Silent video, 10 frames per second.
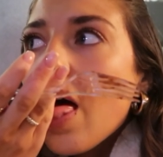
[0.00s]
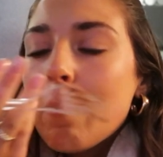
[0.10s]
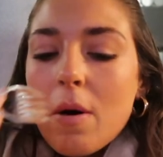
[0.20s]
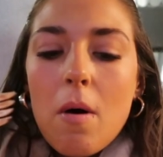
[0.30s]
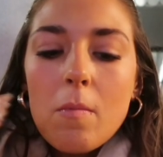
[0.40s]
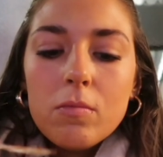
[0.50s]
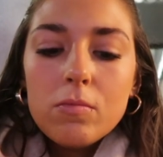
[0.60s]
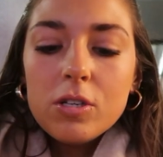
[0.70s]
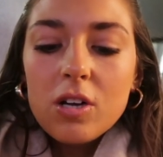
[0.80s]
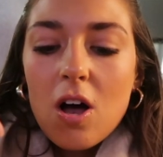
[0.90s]
my mum
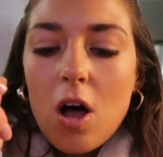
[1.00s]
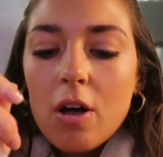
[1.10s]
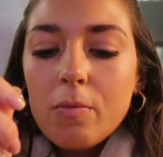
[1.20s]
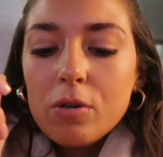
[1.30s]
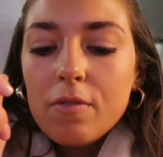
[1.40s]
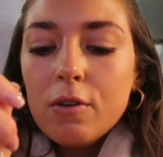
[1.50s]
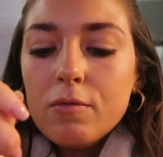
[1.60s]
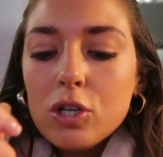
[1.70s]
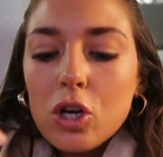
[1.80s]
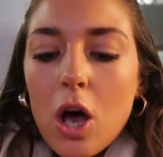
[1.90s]
was like, oh, I would have
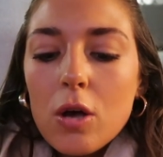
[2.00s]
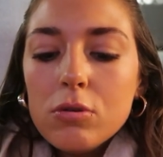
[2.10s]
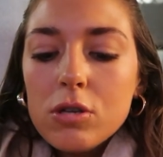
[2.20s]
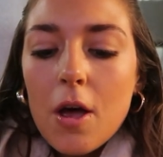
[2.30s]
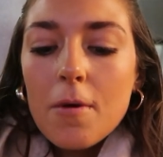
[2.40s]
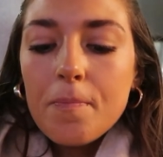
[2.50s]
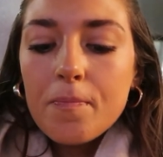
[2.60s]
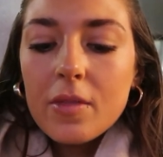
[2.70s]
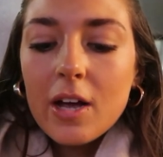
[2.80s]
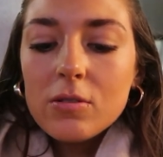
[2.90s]
loved to go, so
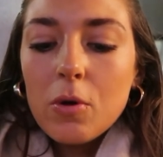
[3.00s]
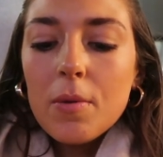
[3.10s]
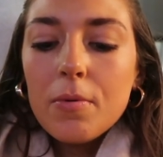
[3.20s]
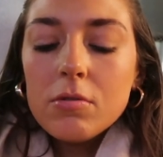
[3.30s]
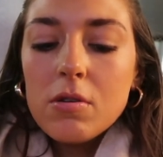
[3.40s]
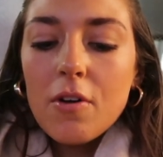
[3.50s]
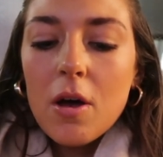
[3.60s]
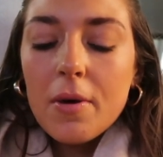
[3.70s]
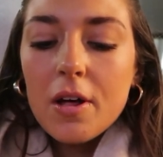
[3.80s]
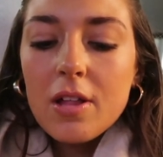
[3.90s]
that's why I booked it for
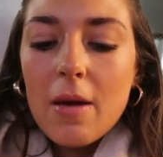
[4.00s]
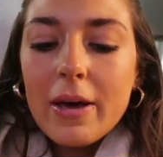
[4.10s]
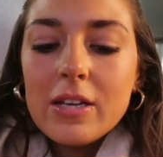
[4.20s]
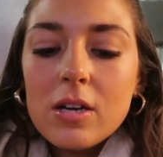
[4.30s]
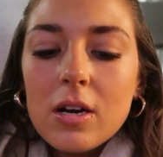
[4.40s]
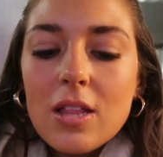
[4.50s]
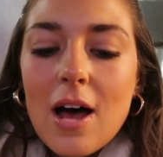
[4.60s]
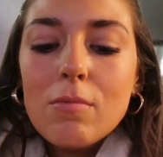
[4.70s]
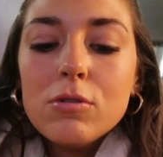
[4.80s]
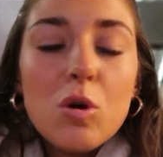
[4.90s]
her birthday, basically.
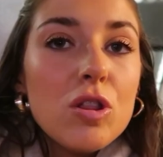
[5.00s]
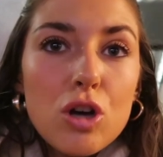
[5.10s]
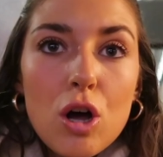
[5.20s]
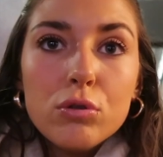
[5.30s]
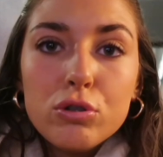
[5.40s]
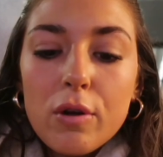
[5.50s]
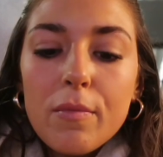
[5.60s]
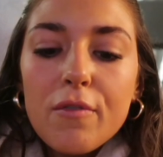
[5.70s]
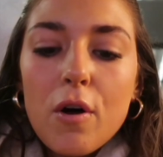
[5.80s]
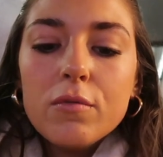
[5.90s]
That was what the whole trip
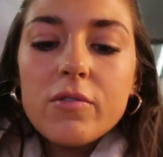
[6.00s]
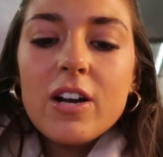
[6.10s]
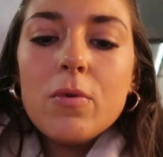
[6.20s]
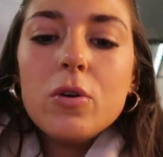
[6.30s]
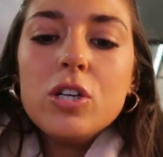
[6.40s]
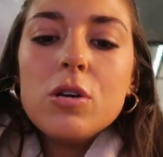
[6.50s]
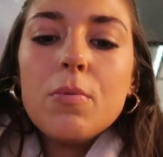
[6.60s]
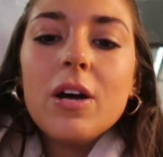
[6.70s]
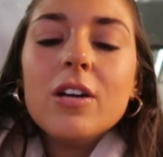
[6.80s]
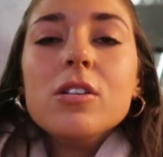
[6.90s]
revolved around. I wanted to
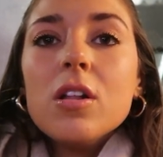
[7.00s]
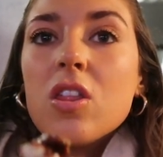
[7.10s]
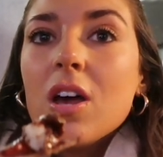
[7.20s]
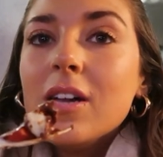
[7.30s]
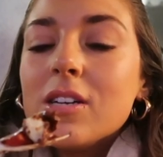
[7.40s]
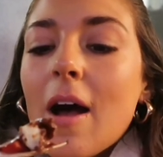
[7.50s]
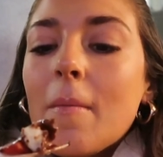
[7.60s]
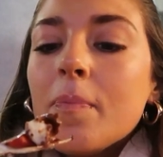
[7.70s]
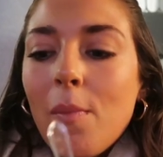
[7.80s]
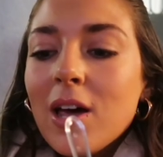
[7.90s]
bring her to the theatre.
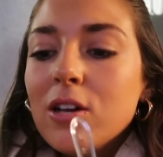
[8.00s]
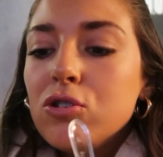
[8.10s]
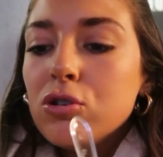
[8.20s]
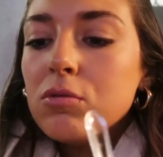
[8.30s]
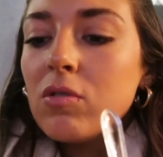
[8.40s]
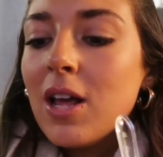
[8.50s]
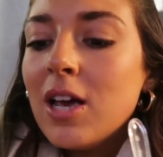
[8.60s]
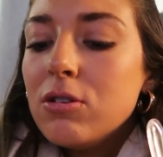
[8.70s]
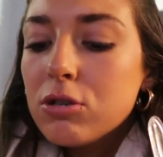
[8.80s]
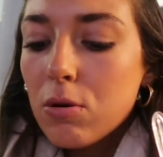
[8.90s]
Mia has just
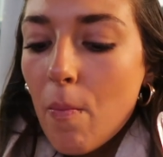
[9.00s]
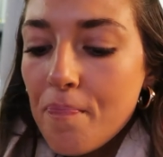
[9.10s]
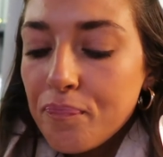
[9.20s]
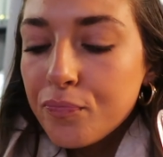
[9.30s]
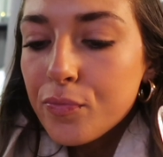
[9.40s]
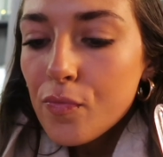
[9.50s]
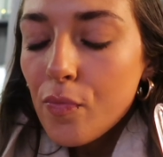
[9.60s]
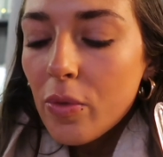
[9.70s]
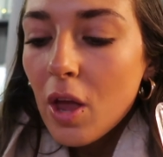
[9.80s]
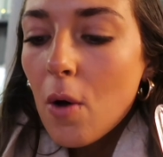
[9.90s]
released,
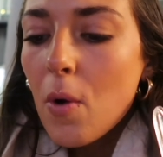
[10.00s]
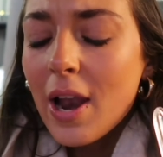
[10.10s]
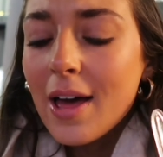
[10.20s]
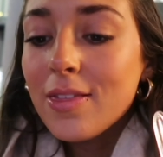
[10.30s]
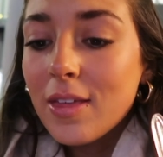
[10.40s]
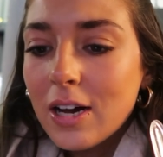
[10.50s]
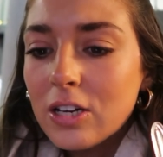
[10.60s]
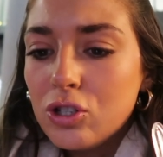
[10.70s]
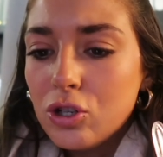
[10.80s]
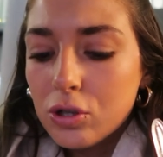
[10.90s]
well, I think
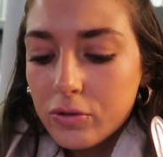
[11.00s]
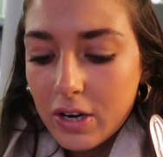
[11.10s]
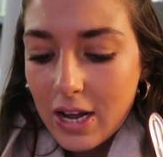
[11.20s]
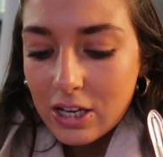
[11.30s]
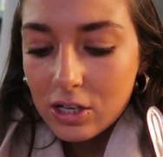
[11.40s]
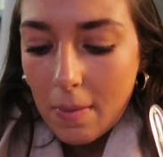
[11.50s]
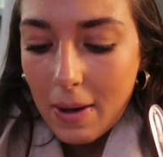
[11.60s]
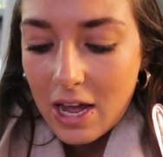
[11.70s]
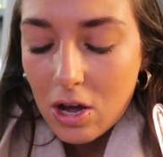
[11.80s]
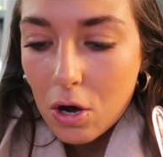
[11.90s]
has just released her
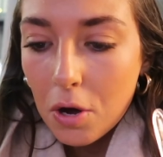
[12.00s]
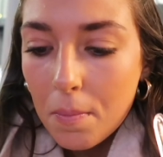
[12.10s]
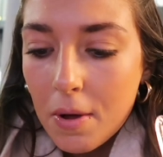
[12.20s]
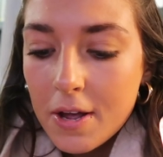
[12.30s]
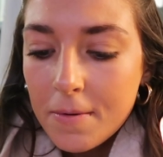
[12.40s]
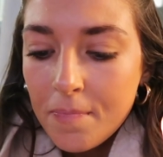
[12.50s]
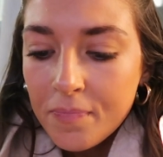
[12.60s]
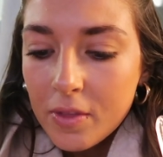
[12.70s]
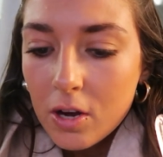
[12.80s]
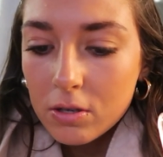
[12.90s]
makeup
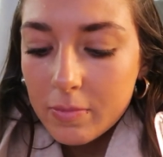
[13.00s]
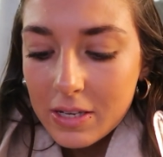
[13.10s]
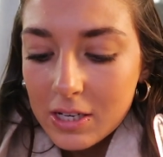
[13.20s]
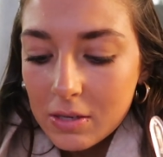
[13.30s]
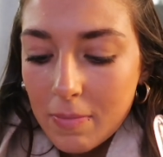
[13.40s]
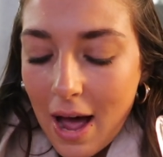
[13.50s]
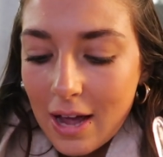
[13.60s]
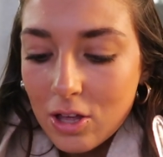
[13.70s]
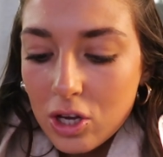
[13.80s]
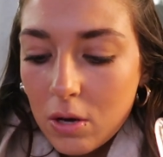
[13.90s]
cosmetics
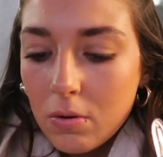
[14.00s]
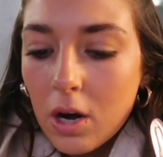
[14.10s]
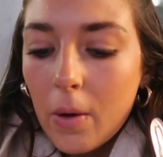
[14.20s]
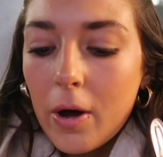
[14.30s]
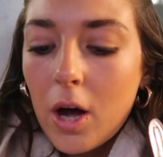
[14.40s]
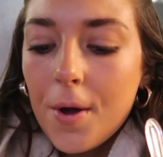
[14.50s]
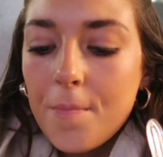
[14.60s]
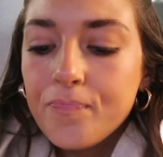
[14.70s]
bag that You Glow are